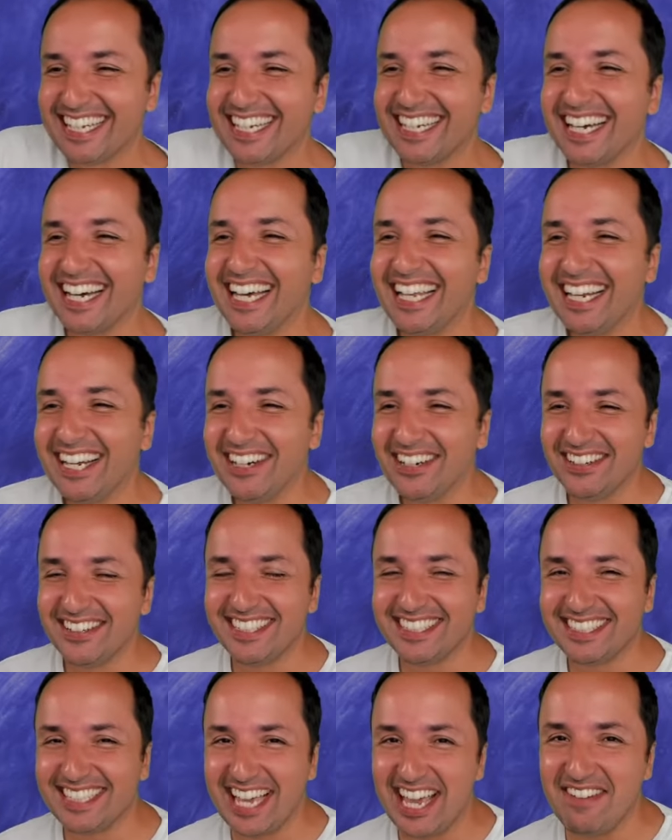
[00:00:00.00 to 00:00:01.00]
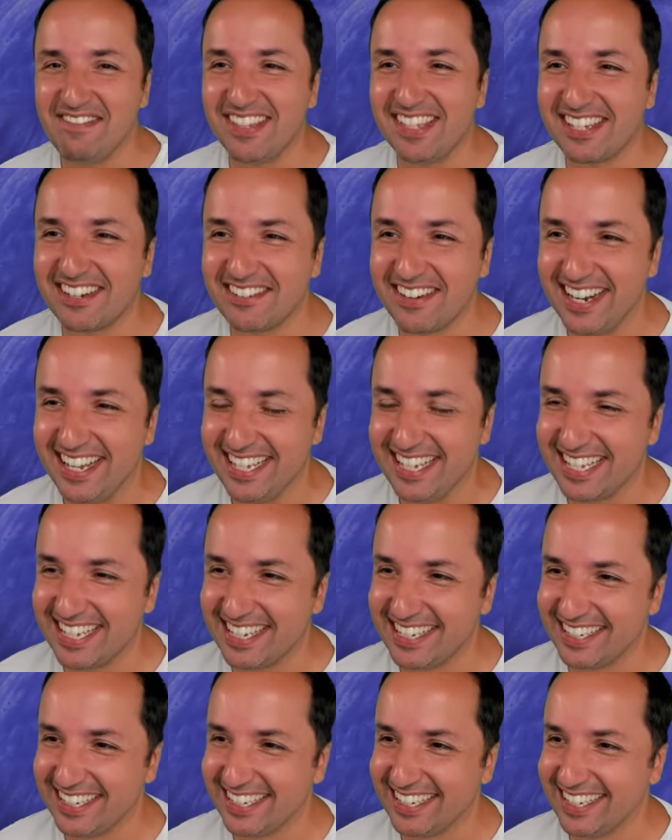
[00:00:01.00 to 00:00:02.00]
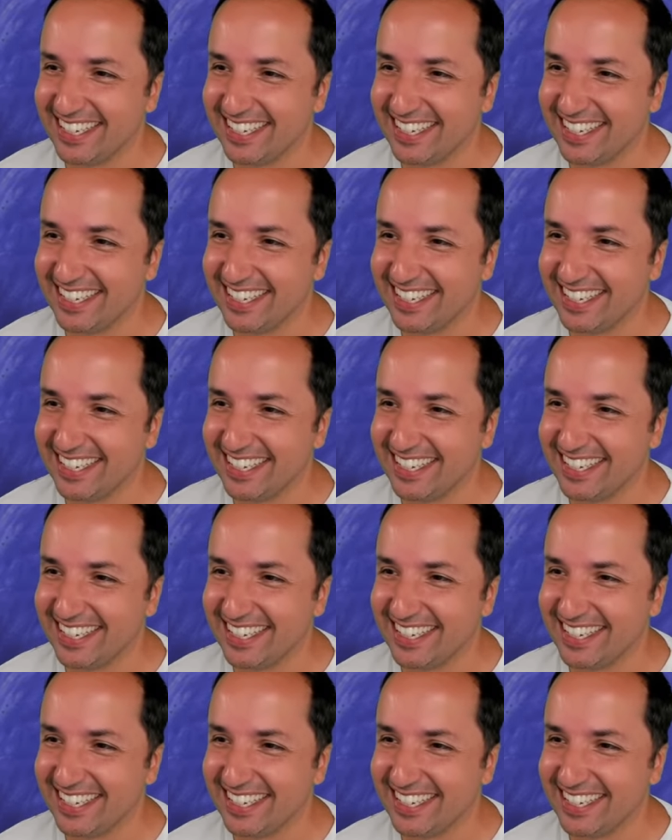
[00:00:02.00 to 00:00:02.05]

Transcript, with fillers: I know, this game is crazy.